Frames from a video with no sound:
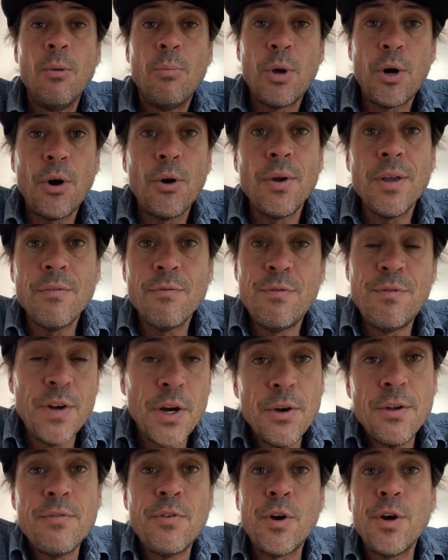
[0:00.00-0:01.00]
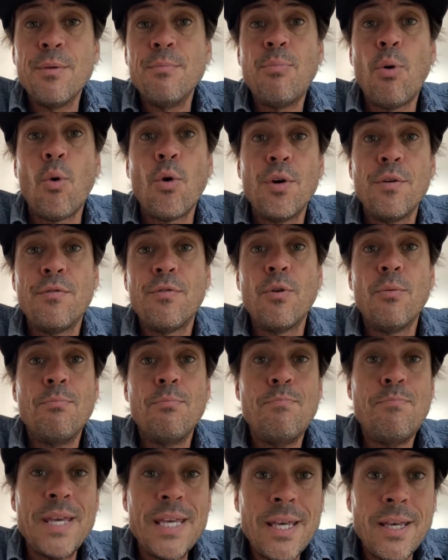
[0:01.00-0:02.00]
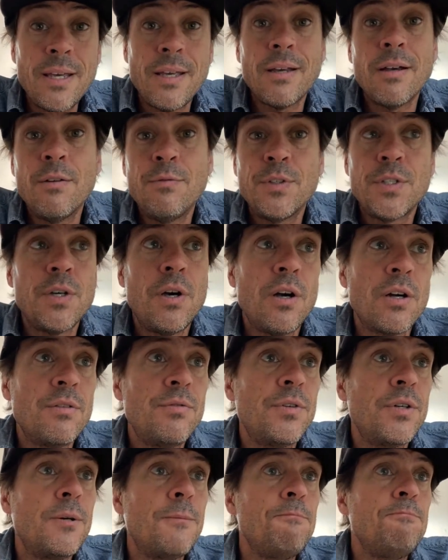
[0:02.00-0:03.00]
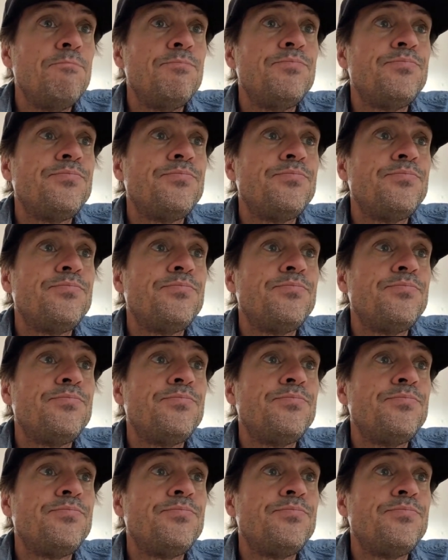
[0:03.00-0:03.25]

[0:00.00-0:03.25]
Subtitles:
but are very, very important for being a photographer.